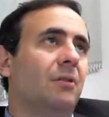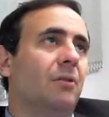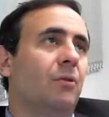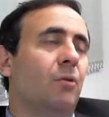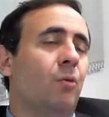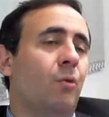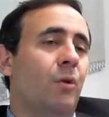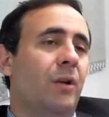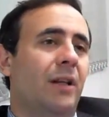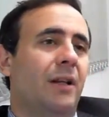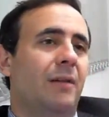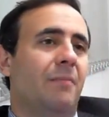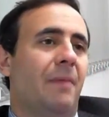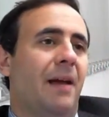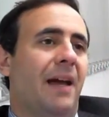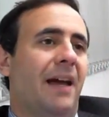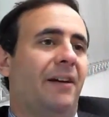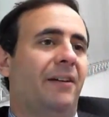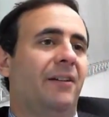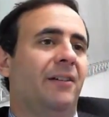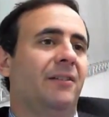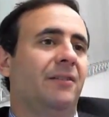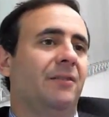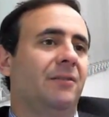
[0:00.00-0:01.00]
Would it
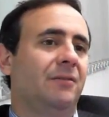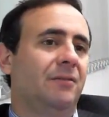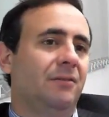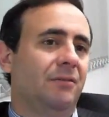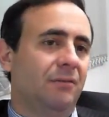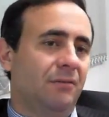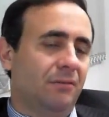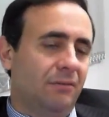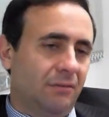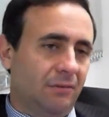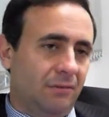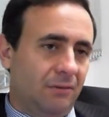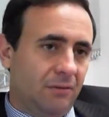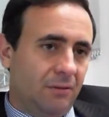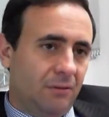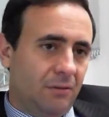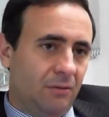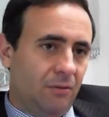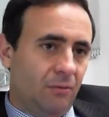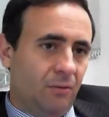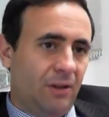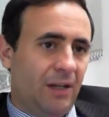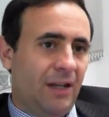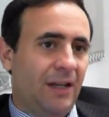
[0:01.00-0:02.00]
matter?
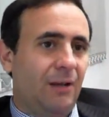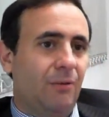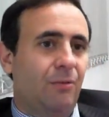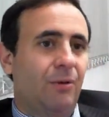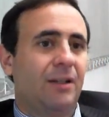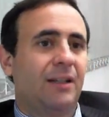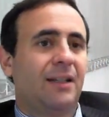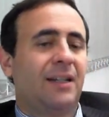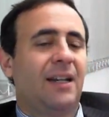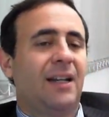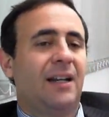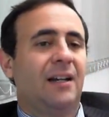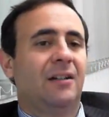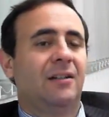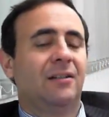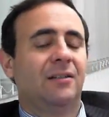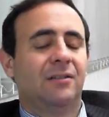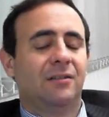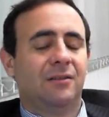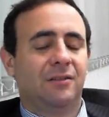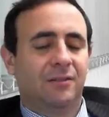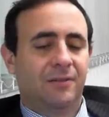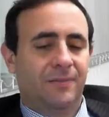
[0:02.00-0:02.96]
Would anyone care?